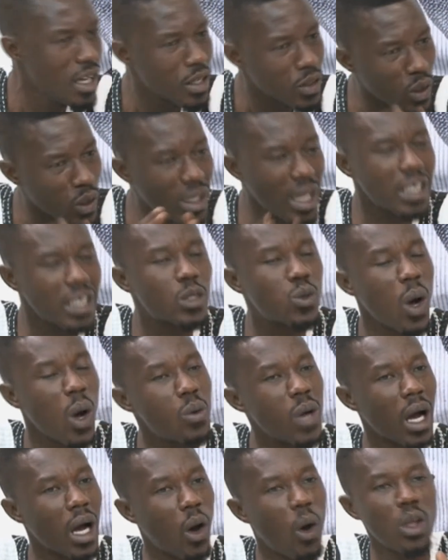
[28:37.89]
So that is why
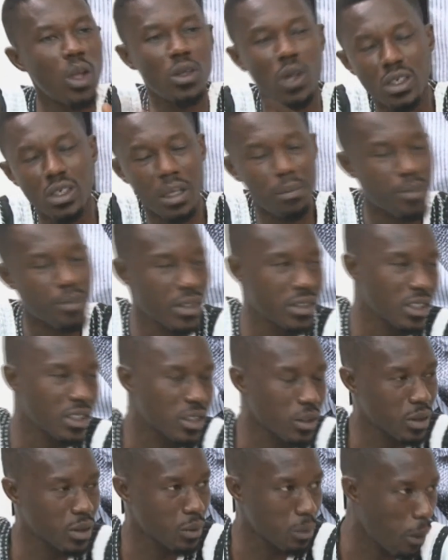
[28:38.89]
we are calling on the President of the